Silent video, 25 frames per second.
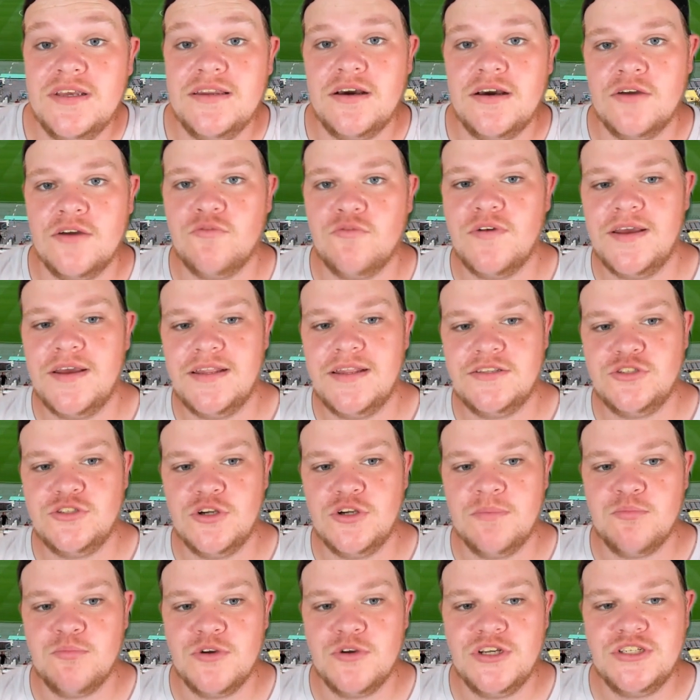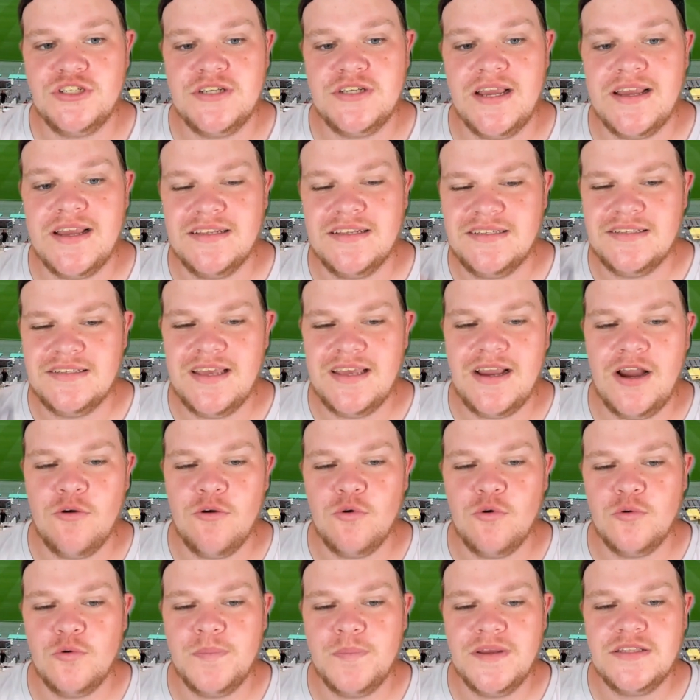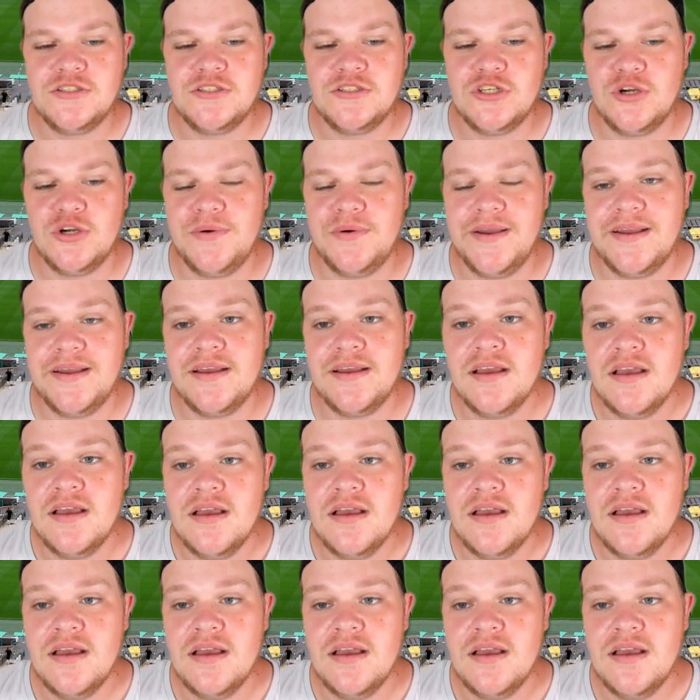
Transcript: I really do appreciate it. Today I will be doing